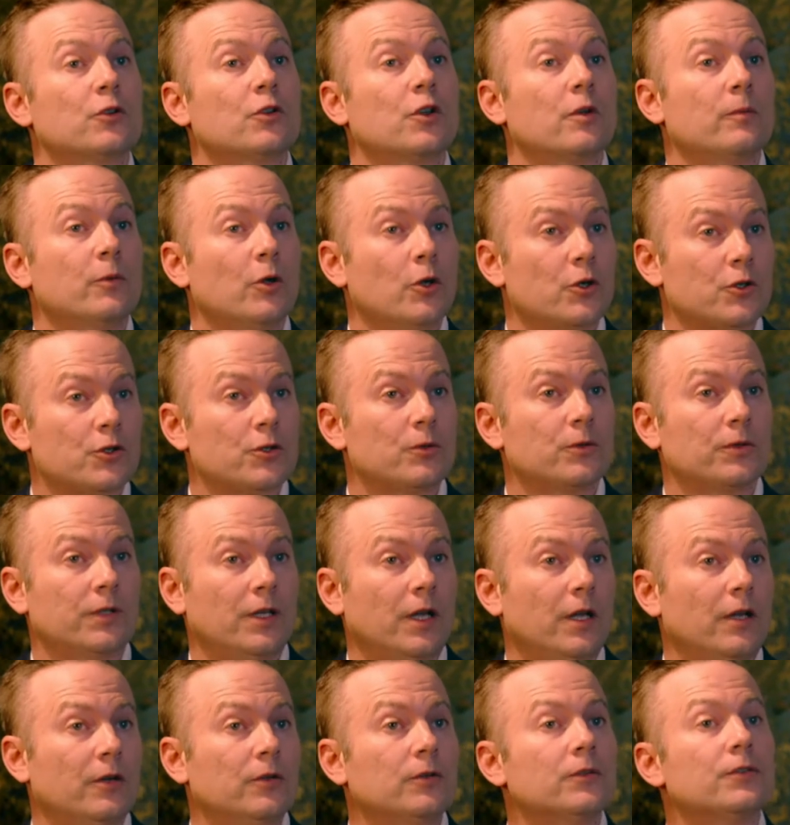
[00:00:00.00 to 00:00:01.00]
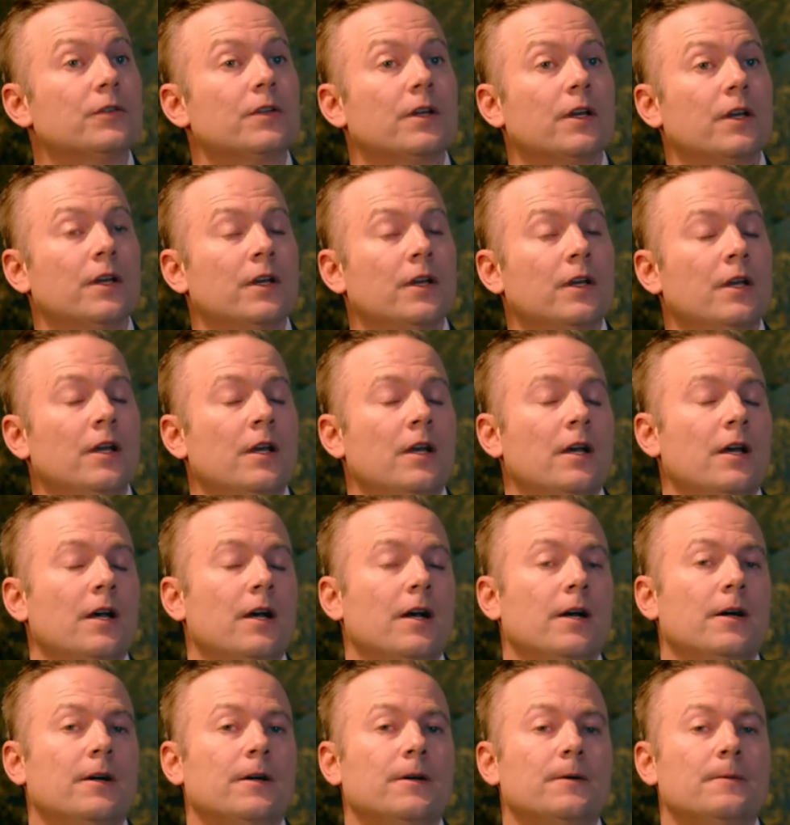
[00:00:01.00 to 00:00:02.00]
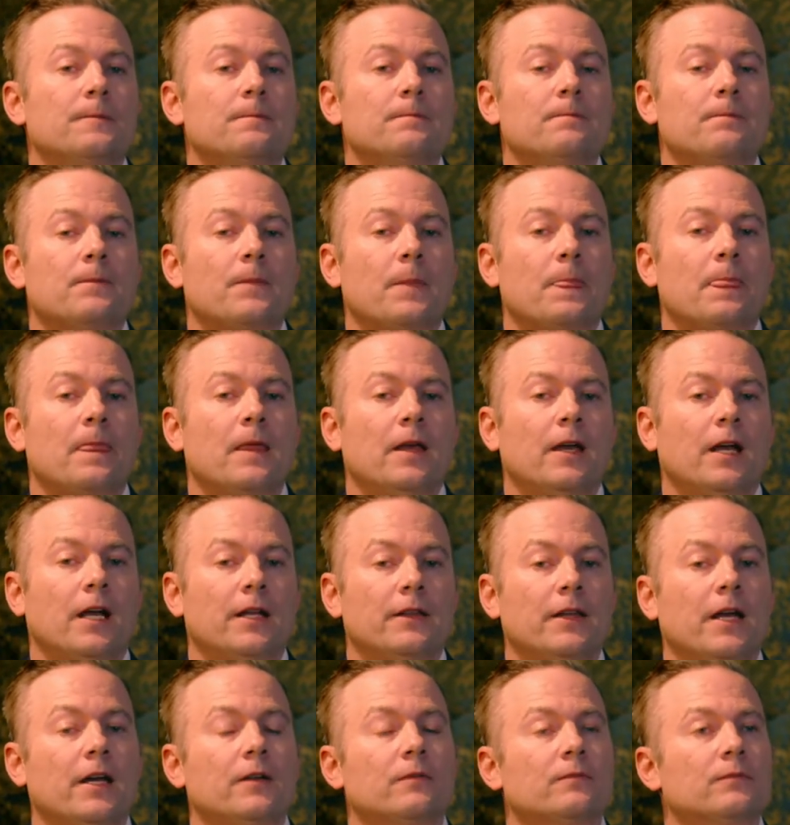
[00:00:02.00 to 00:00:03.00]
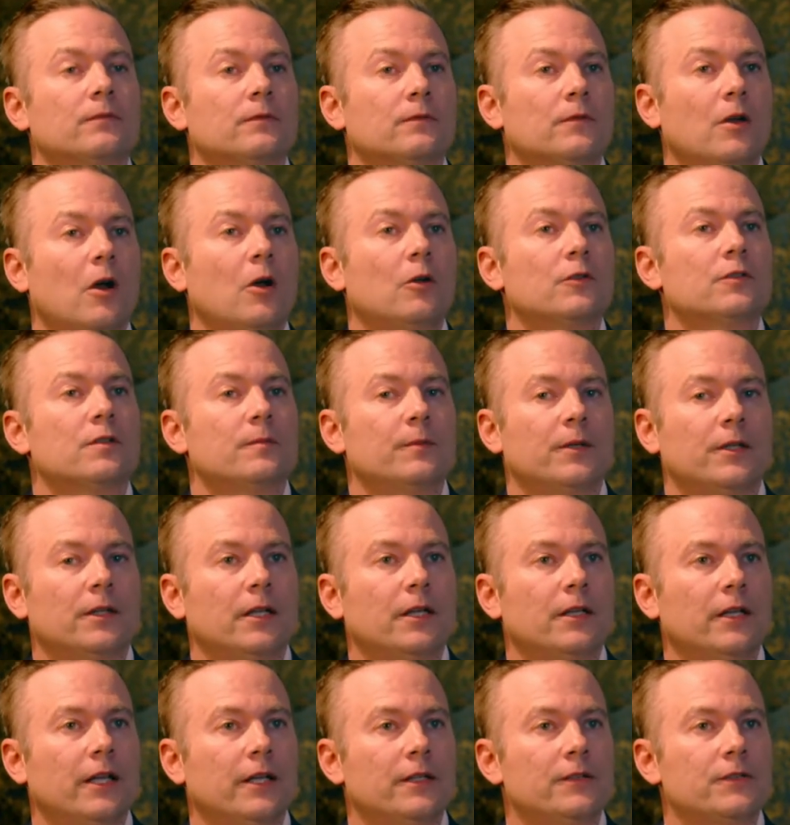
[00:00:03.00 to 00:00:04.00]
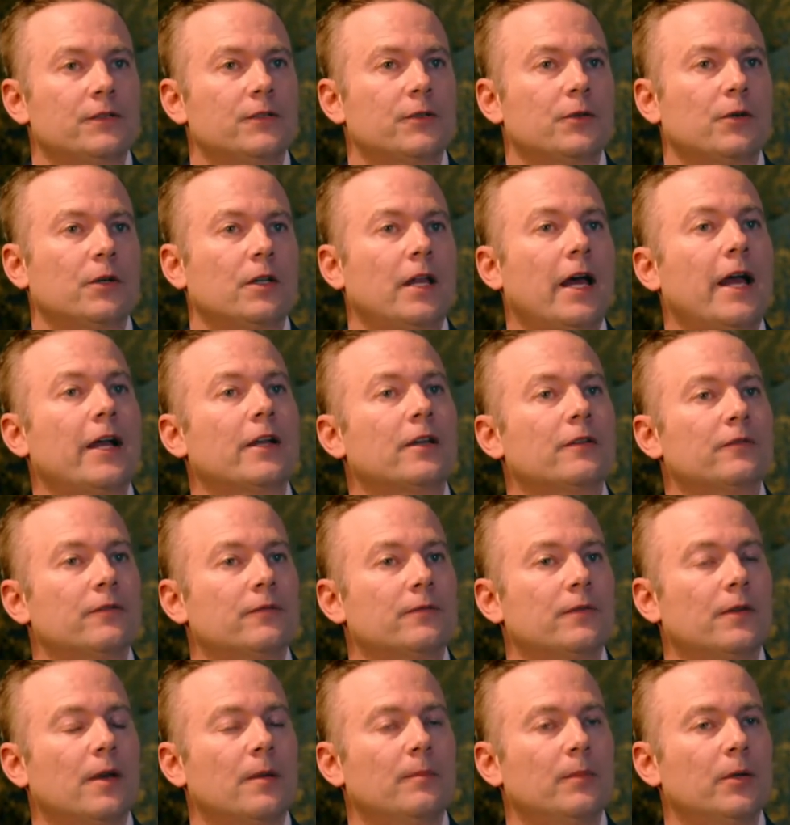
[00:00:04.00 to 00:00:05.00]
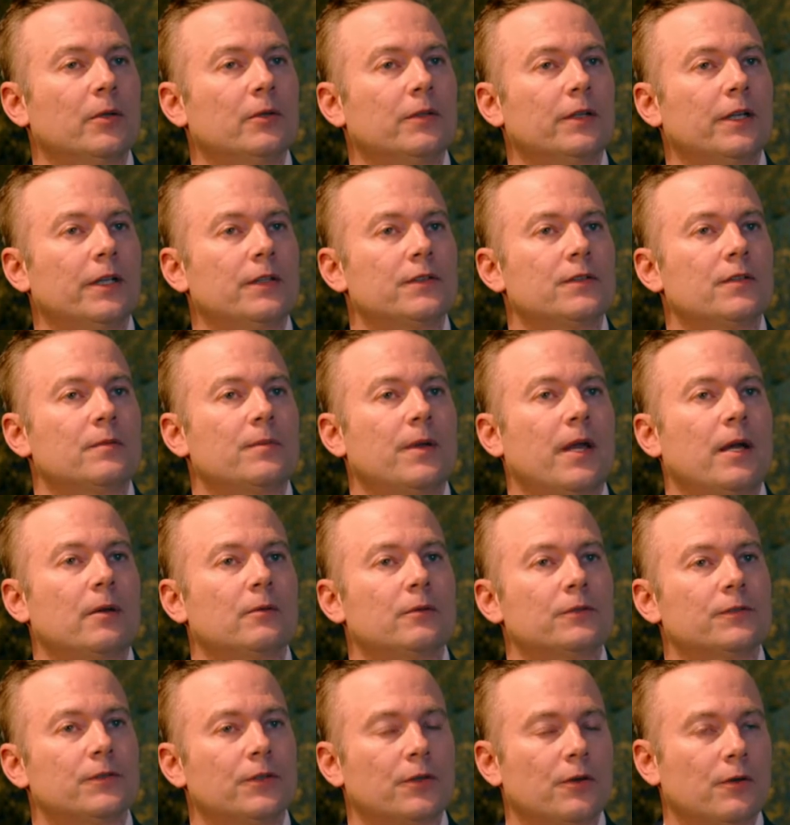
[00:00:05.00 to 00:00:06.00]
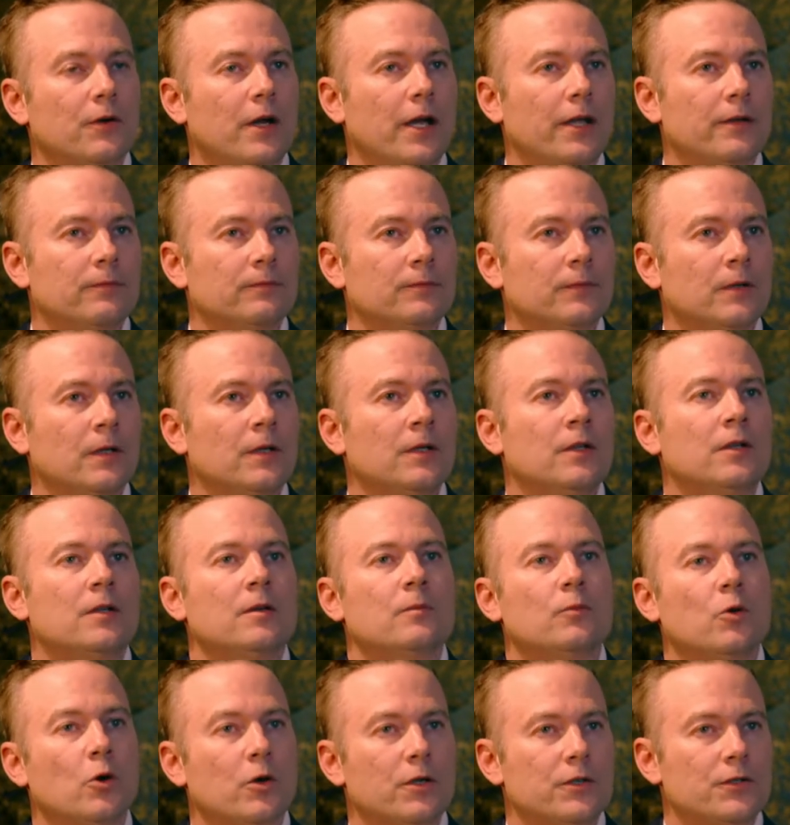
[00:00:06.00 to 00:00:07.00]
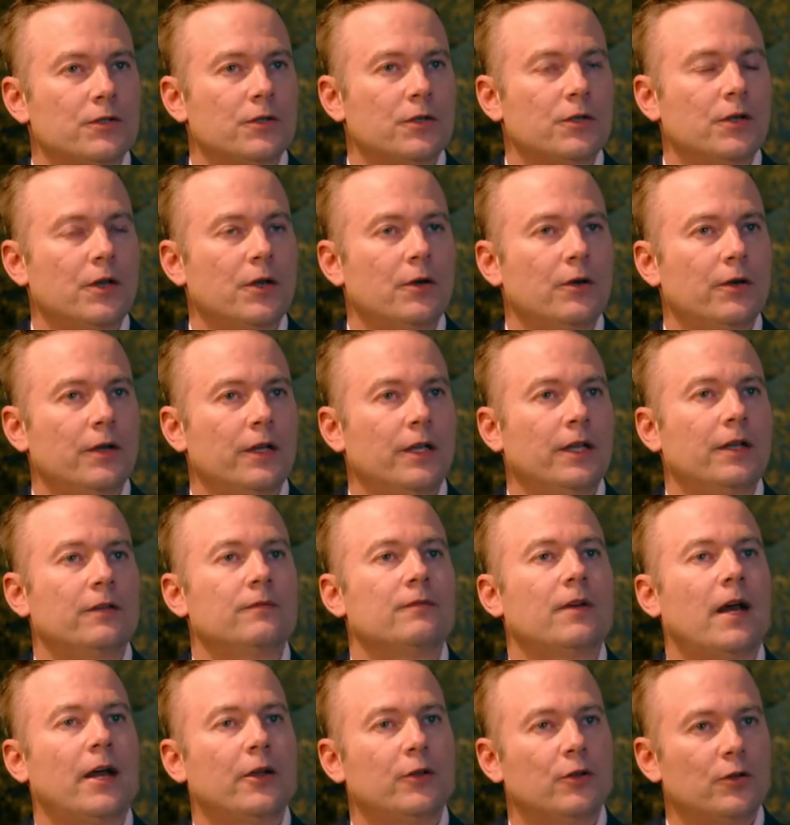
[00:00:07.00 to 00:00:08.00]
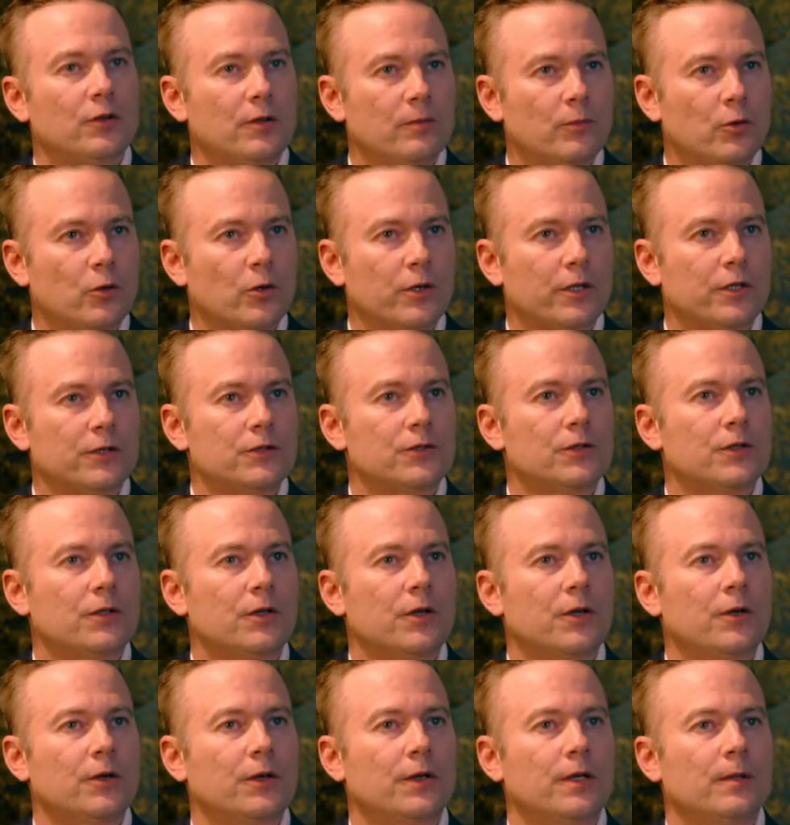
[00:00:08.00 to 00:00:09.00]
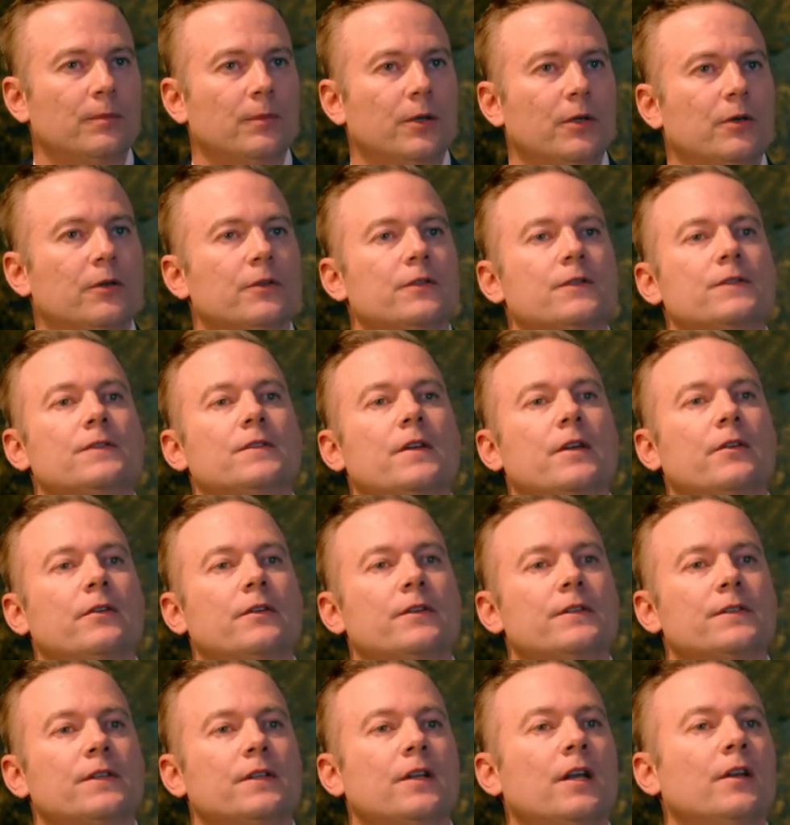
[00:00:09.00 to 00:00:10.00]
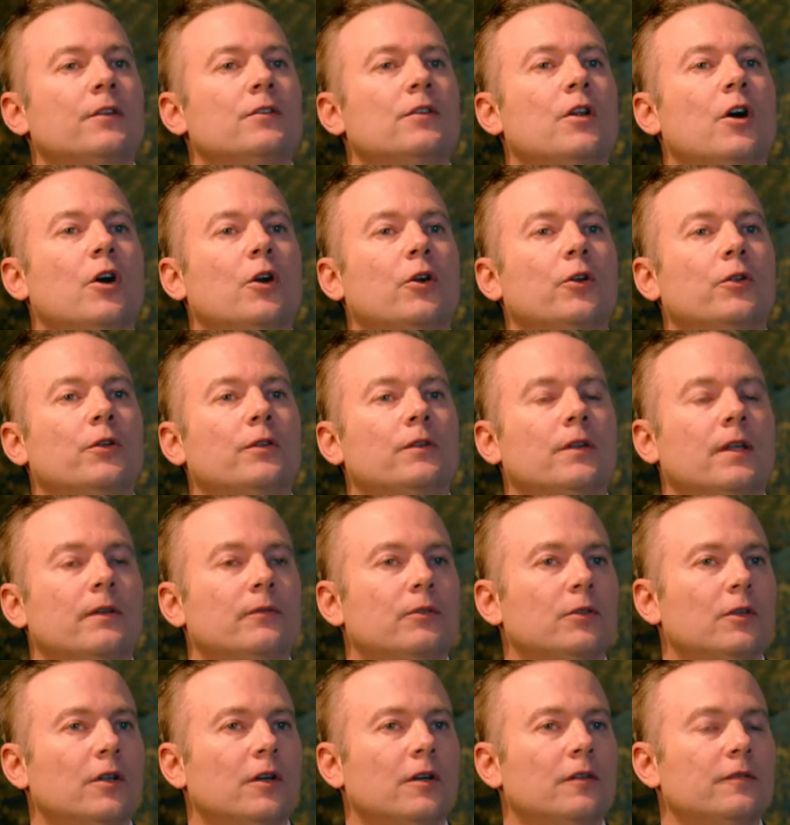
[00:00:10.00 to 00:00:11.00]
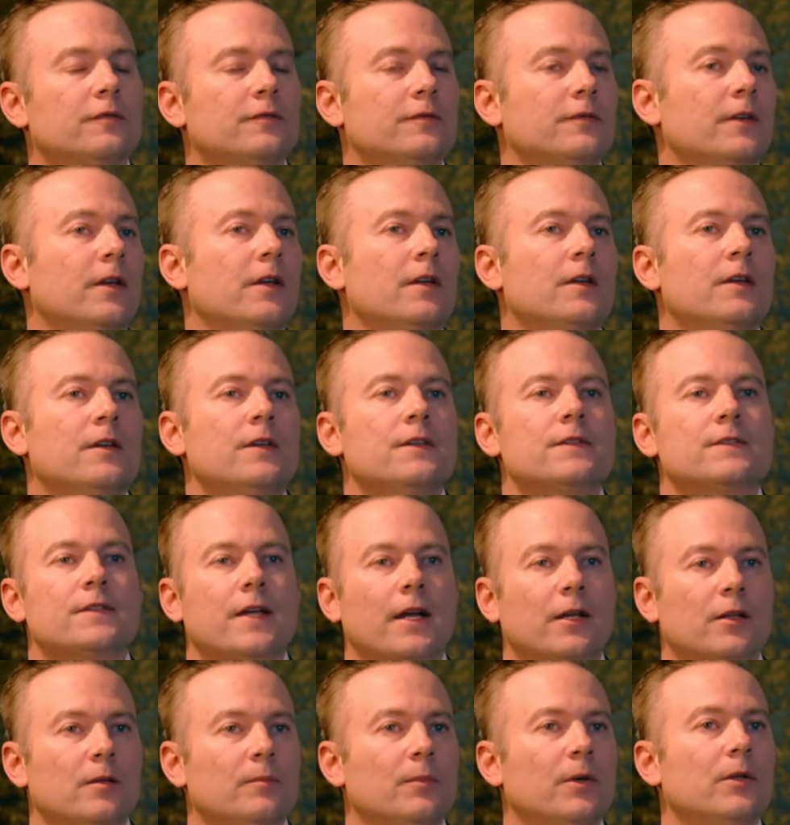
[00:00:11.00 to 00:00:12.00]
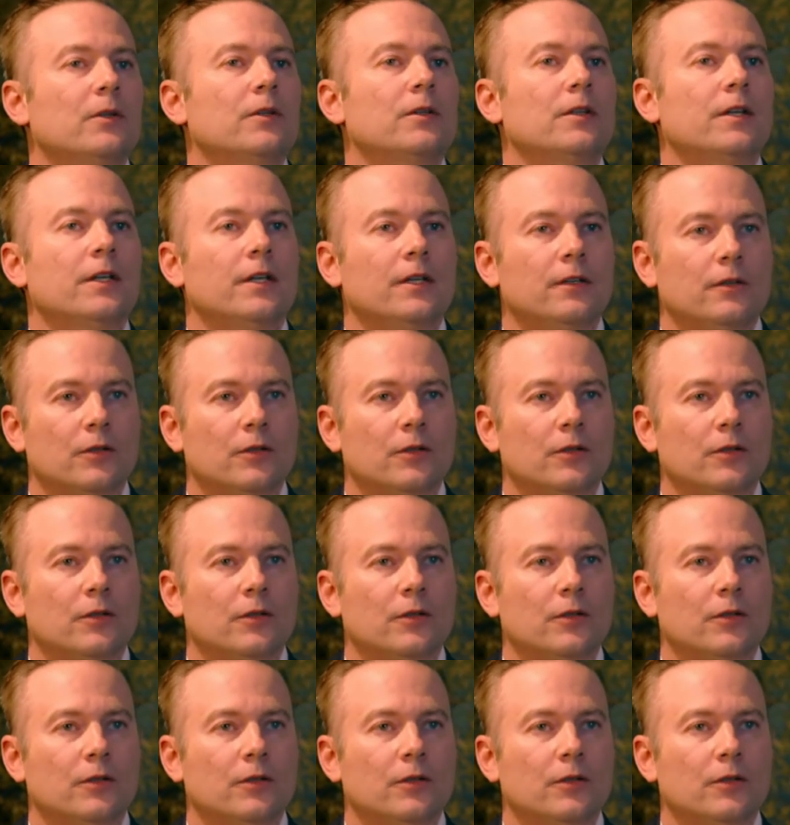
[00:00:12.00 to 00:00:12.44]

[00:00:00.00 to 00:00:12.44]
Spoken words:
commercial yield. And that ultimately leads to a lack of ability to be able to create mortgage security and value the mortgage security, because there is an unknown level of saleability,